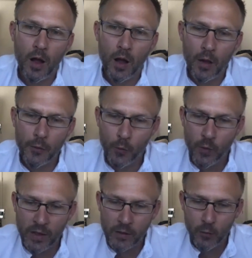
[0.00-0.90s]
that
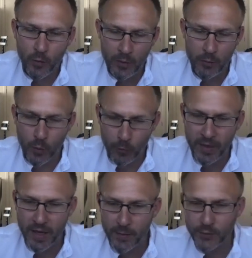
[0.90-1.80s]
we will be
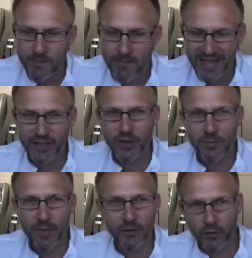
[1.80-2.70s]
able to manage it
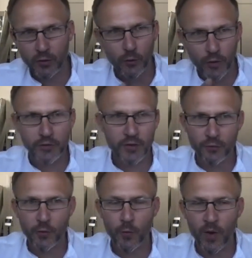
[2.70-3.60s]
better in all those
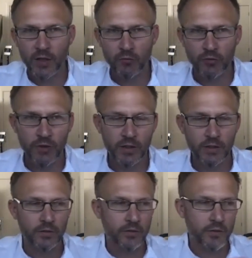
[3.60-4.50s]
different ways,
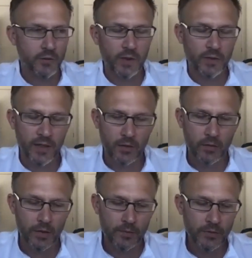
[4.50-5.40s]
resilience as well as
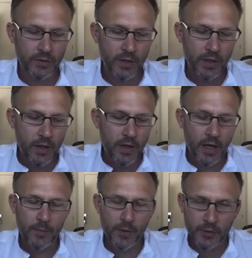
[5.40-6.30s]
outcomes.
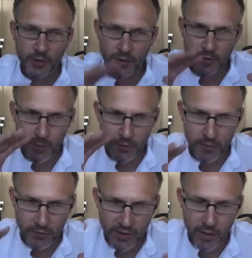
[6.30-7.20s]
But the
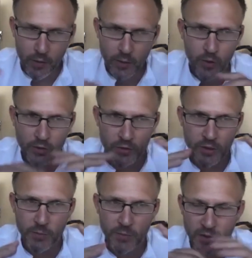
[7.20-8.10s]
steroid question
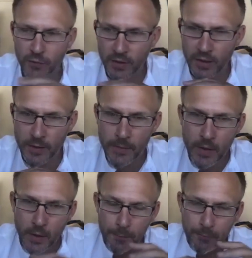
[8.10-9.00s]
specifically,
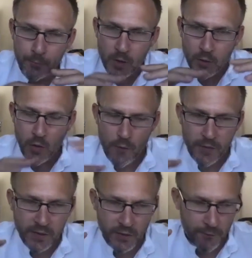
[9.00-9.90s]

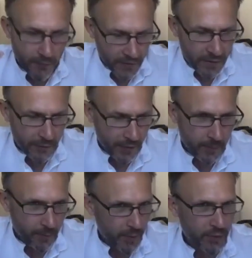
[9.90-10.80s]
COVID is a funny
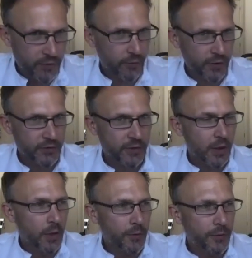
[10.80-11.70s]
thing because there is
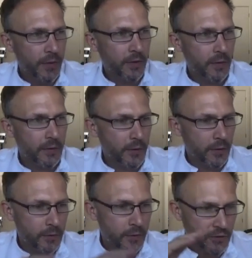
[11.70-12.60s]

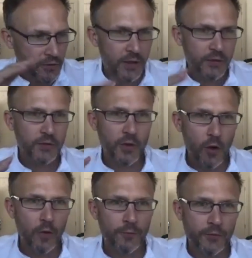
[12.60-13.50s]
the
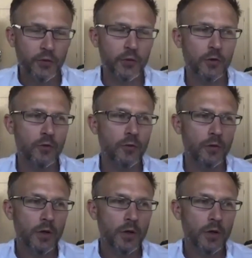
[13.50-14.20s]
SARS-CoV-2